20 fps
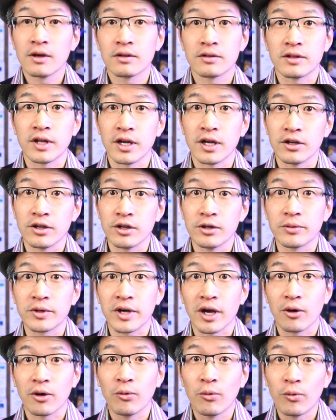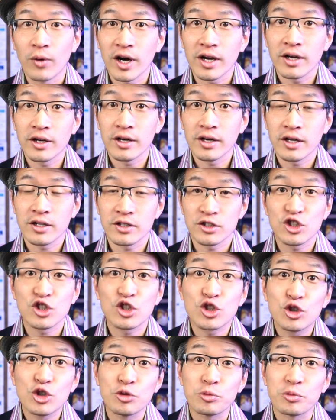then you will get one
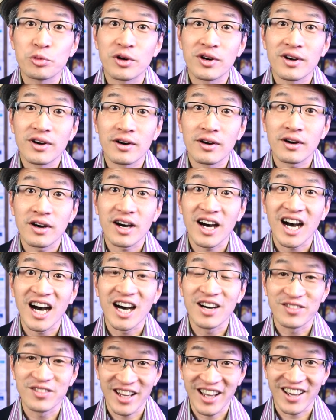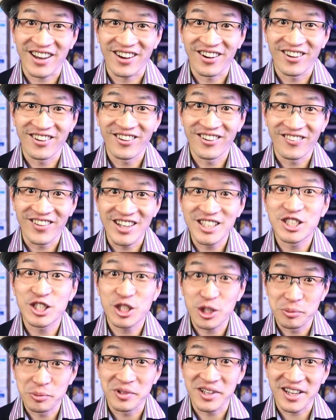scoop of Lego, one
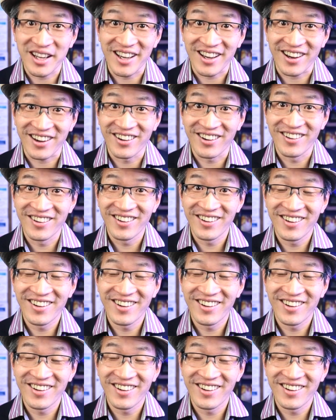scoop of Lego.